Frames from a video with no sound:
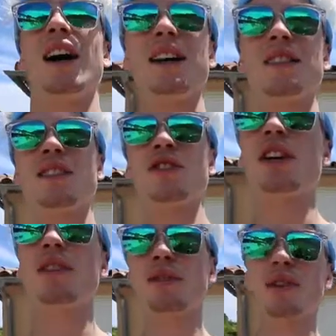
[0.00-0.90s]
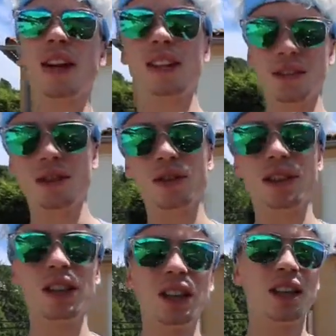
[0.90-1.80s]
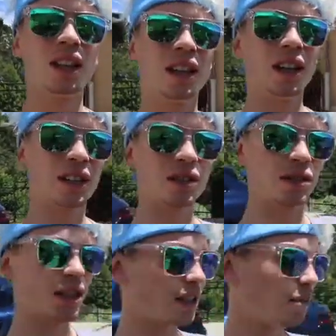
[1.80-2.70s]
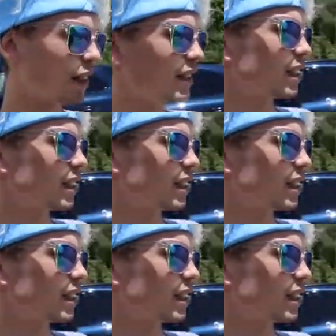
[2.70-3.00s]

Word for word: as a general category. Like, does it make